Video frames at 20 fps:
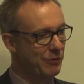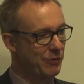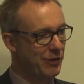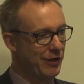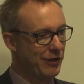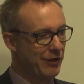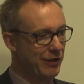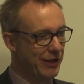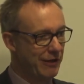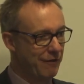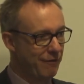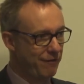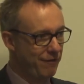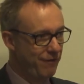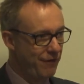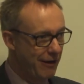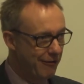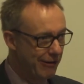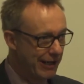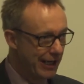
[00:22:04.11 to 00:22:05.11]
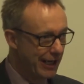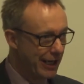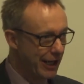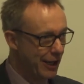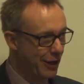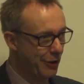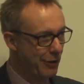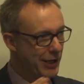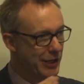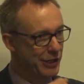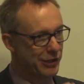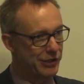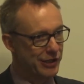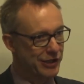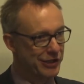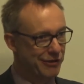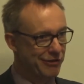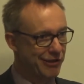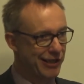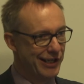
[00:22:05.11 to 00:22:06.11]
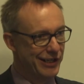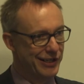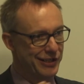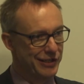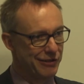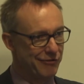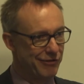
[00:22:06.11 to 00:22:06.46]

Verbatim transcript: with the very low interest rates